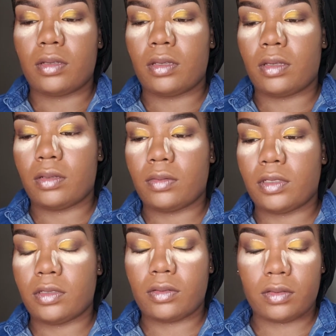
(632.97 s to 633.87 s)
and I'm
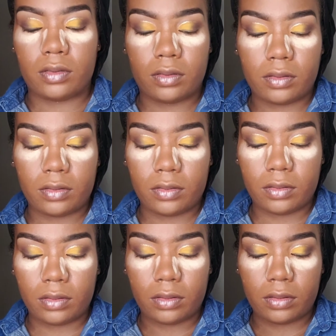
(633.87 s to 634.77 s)
just gonna
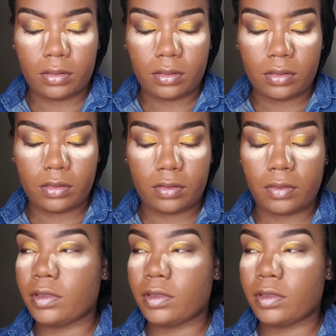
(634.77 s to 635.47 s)
sweep